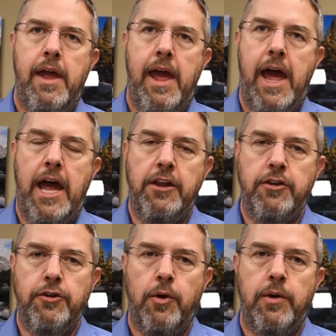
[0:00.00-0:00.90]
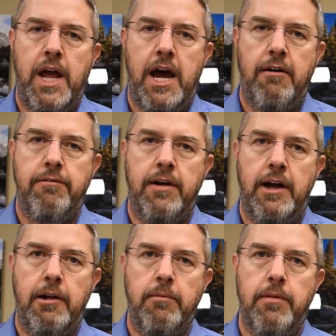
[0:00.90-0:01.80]
and you don't have
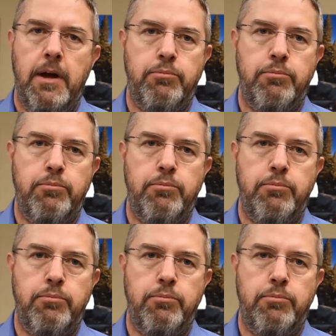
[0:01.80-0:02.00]
a